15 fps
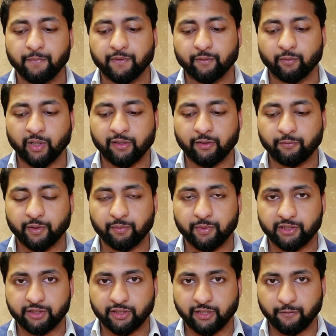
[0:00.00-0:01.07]
one of the
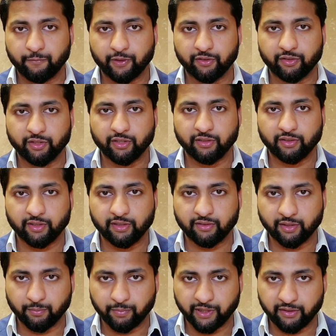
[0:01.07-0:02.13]
major differences
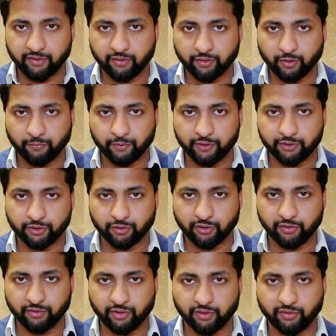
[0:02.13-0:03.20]
is the presence of
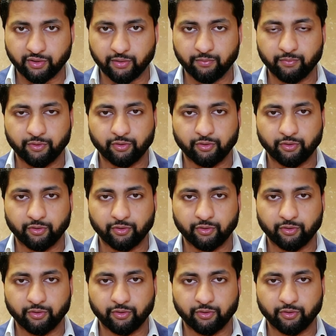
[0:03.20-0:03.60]
insurance system.